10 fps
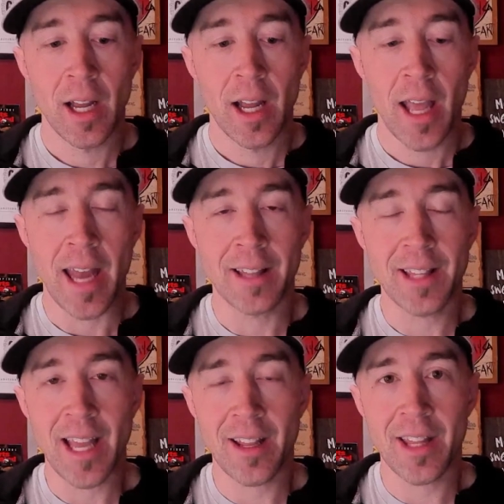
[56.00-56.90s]
And at
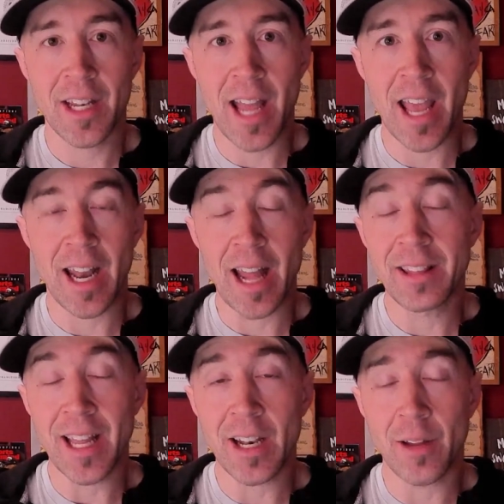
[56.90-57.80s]
the end of the day, at
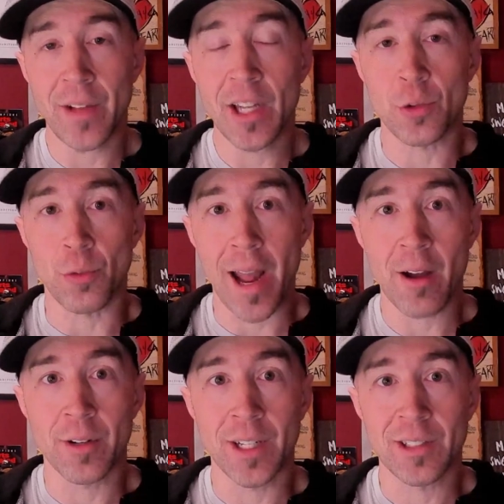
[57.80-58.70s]
the end of each
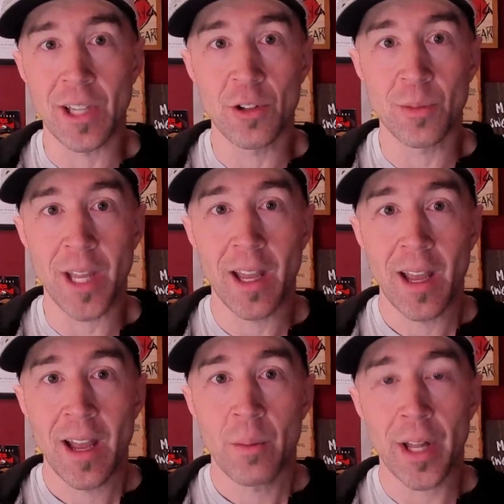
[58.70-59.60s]
round,
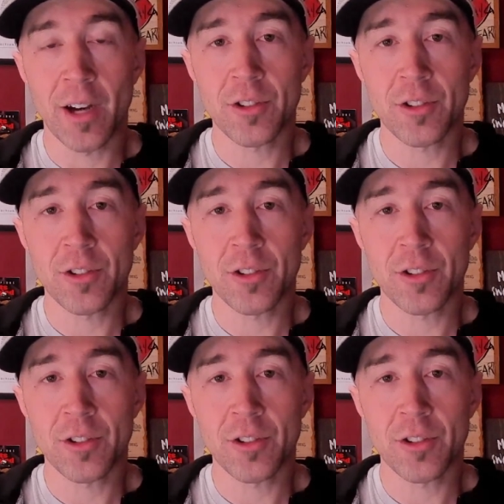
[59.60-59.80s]
players are